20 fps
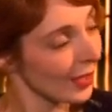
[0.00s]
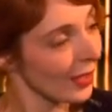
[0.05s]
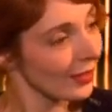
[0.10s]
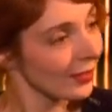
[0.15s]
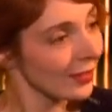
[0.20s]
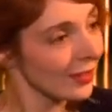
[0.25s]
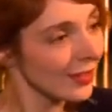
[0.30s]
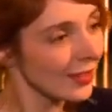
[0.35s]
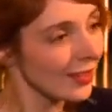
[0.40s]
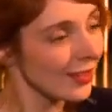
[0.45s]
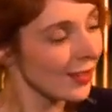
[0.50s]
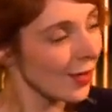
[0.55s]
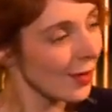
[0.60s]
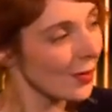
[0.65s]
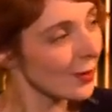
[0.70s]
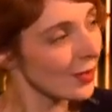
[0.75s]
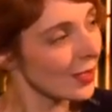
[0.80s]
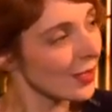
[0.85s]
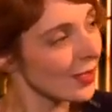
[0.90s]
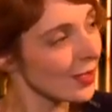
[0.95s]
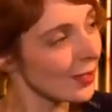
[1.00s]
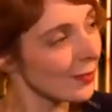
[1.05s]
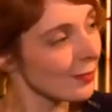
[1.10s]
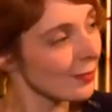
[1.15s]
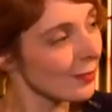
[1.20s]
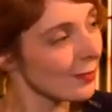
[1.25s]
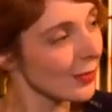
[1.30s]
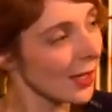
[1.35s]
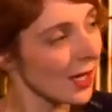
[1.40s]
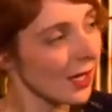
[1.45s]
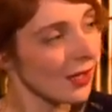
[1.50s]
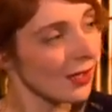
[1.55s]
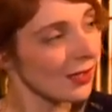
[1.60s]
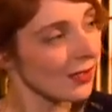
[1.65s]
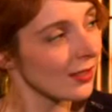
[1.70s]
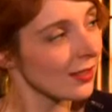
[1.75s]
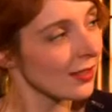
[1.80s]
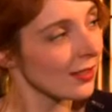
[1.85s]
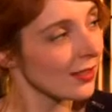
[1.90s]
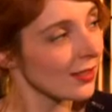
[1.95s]
I think it's always
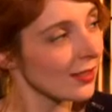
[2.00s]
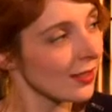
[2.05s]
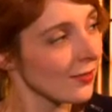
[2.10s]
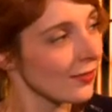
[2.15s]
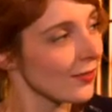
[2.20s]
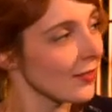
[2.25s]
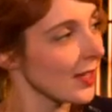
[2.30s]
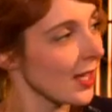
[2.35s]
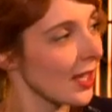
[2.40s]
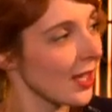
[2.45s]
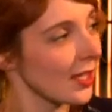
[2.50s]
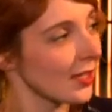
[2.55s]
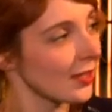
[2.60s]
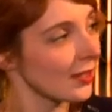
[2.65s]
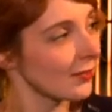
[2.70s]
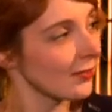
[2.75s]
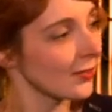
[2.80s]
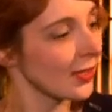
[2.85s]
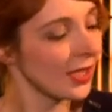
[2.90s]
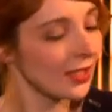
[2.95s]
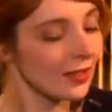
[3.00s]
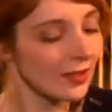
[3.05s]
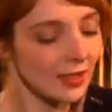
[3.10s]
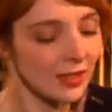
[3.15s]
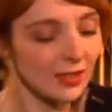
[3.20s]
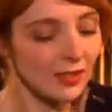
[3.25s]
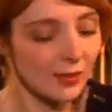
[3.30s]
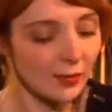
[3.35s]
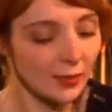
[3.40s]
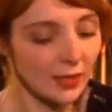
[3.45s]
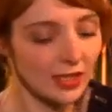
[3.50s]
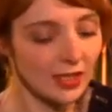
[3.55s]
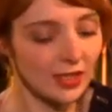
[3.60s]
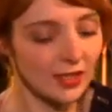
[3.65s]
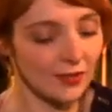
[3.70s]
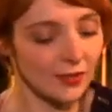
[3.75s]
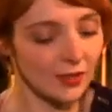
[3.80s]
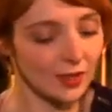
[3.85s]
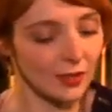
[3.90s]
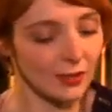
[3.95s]
part of that, but I think it's really
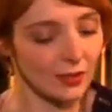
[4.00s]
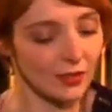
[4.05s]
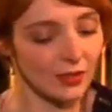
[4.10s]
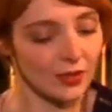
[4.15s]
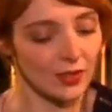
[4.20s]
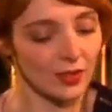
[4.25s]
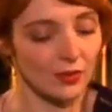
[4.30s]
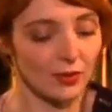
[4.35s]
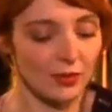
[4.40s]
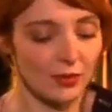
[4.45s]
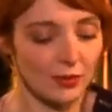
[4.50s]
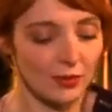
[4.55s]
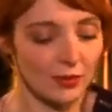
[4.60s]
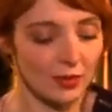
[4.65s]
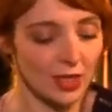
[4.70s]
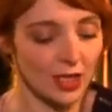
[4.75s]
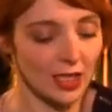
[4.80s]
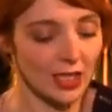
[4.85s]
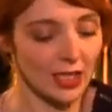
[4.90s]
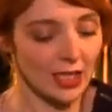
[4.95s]
difficult to